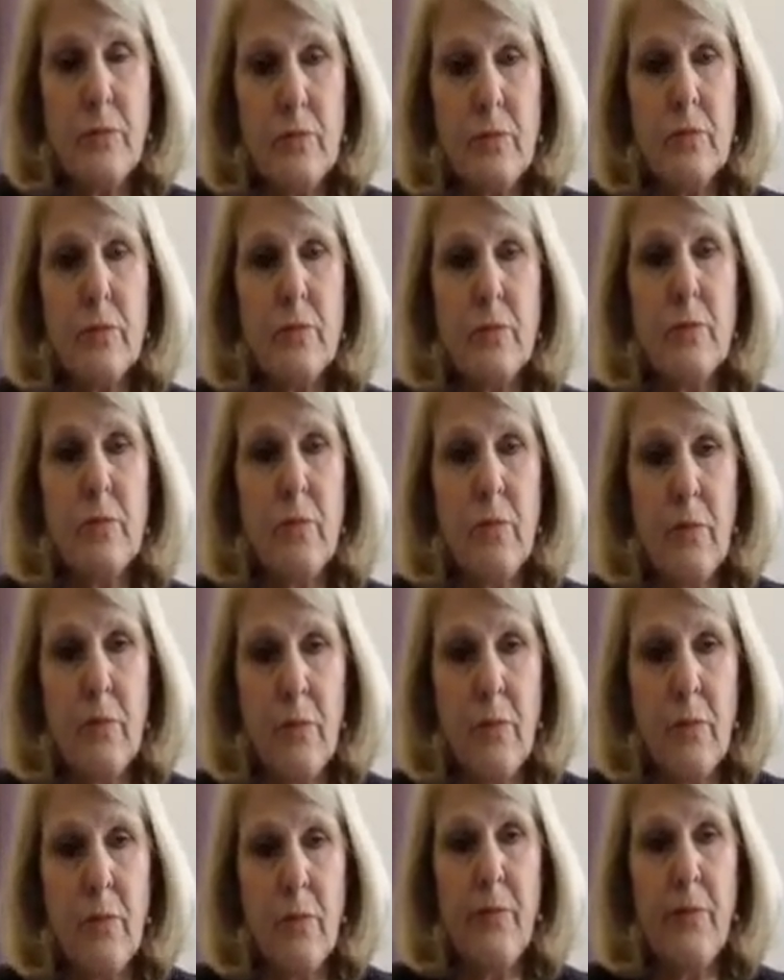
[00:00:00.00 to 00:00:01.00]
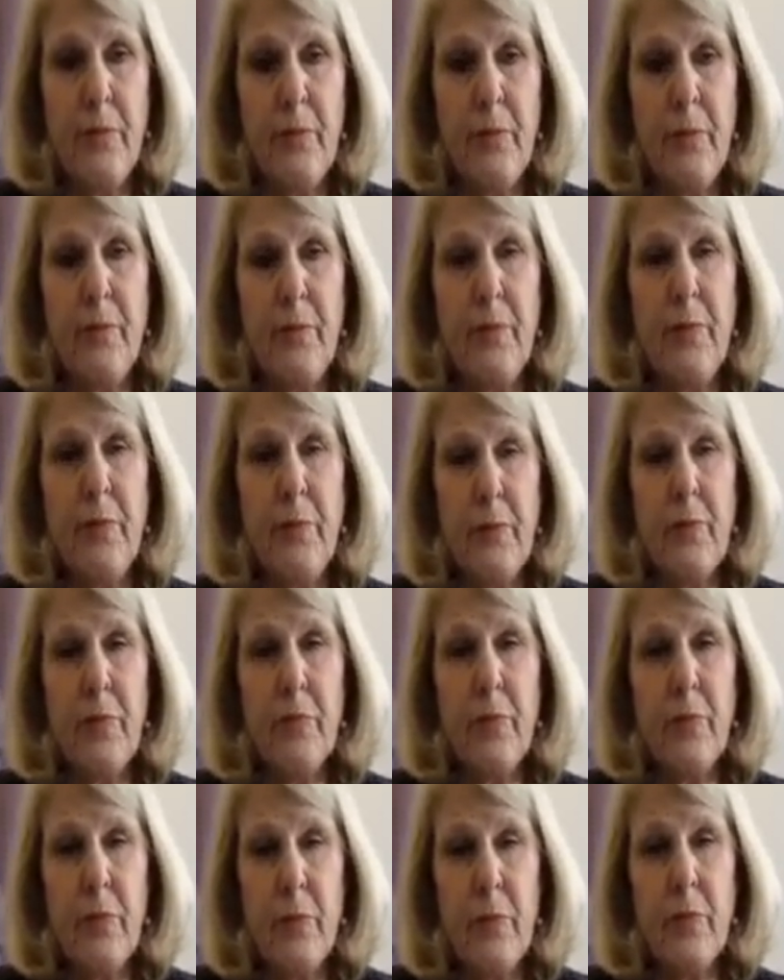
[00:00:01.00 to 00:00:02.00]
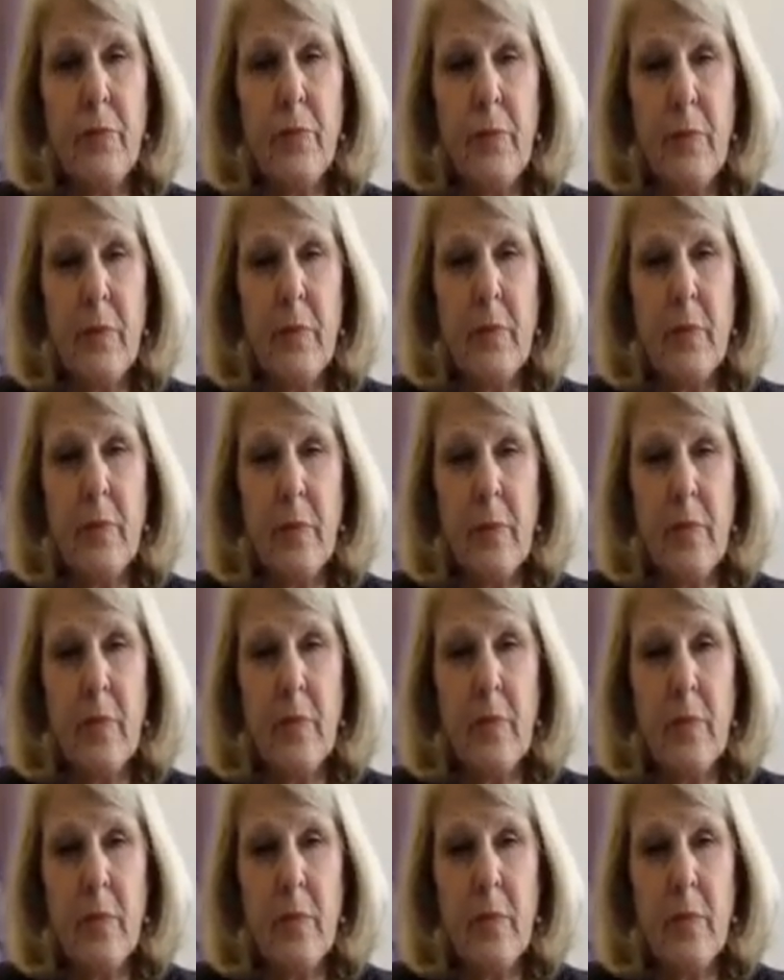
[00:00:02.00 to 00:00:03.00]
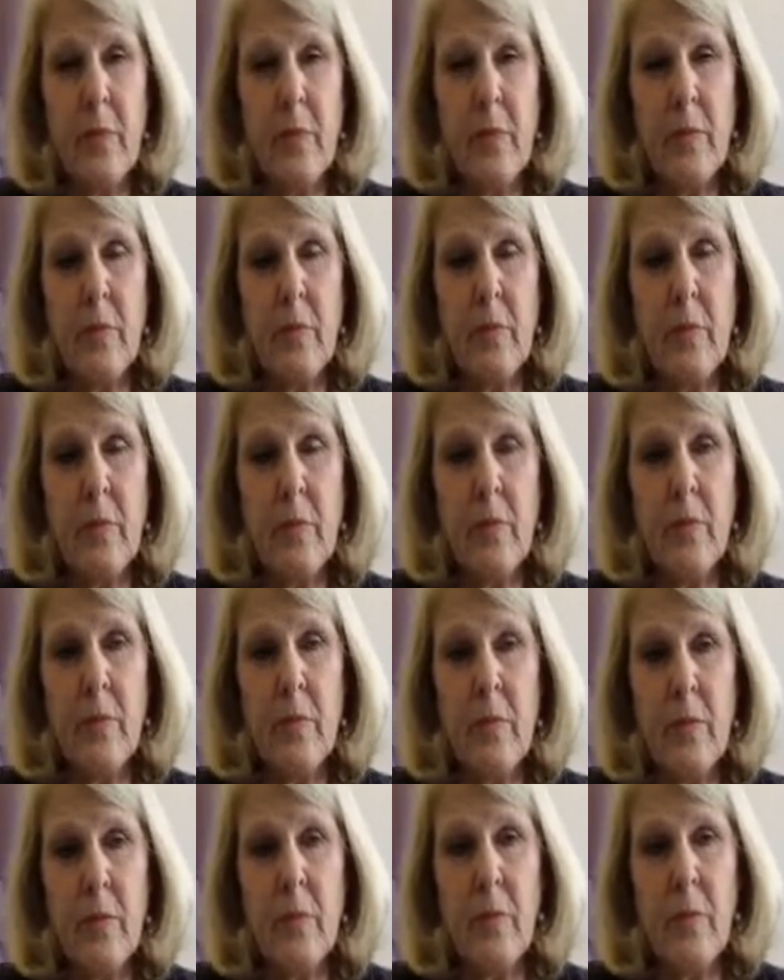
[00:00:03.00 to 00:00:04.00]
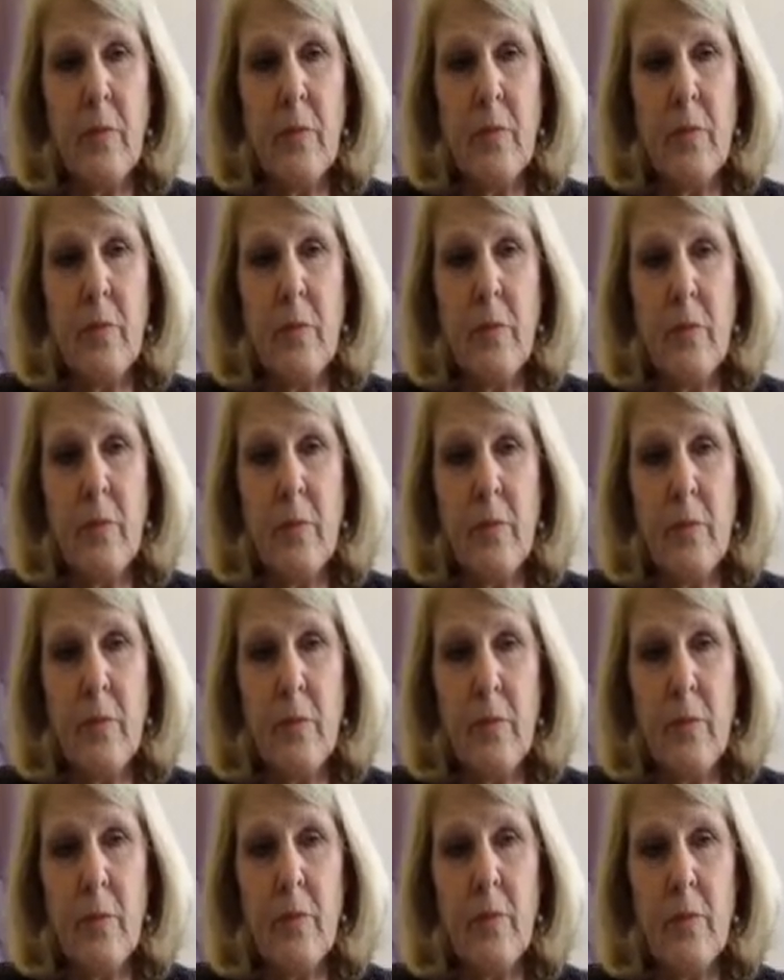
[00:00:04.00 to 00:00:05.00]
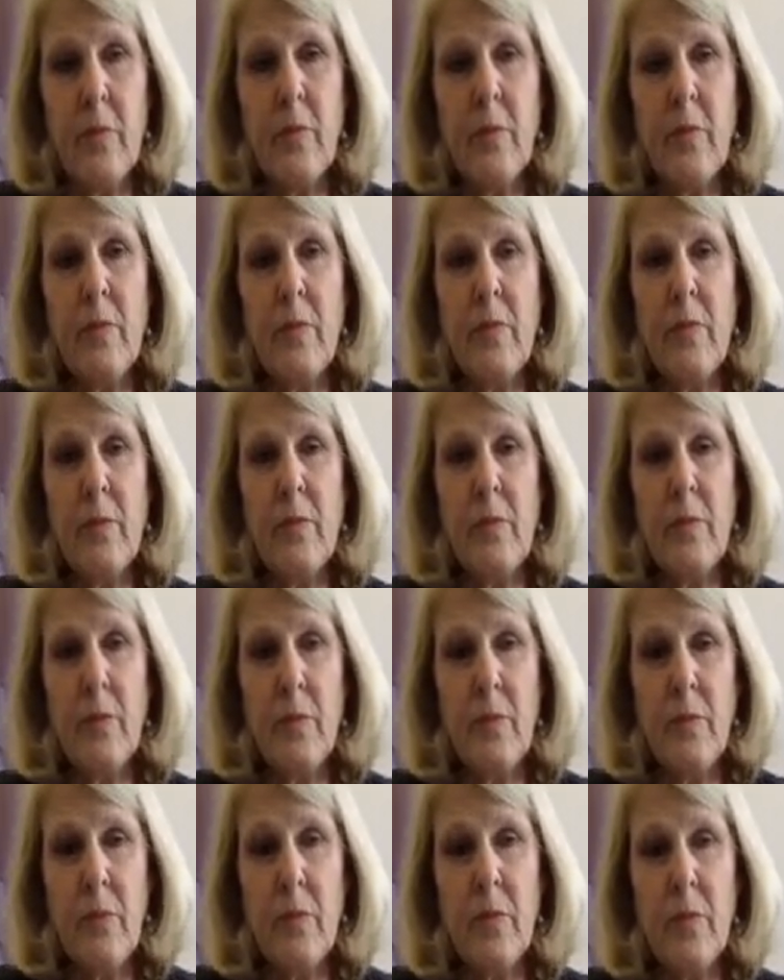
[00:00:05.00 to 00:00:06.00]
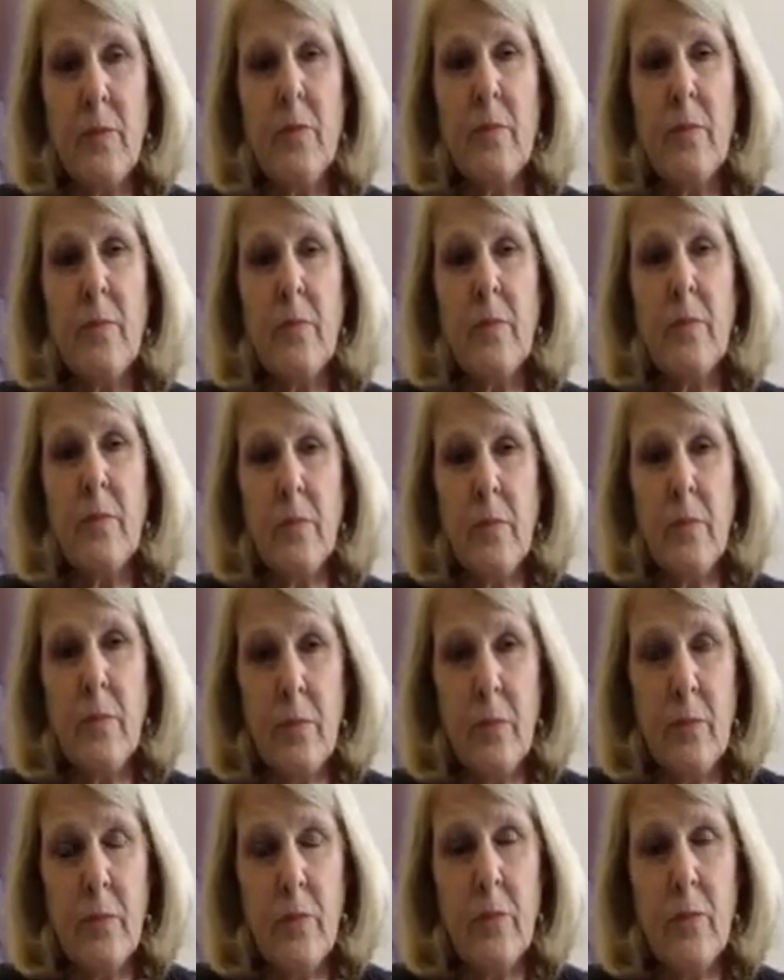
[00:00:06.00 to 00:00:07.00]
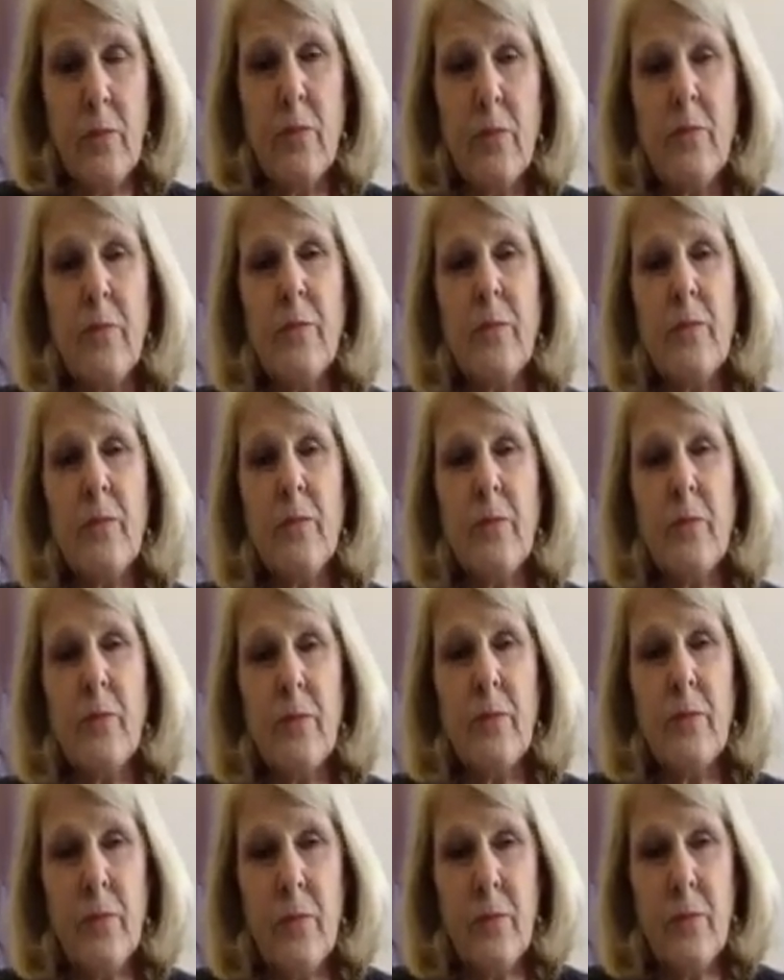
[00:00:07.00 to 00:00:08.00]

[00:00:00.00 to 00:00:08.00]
[no speech]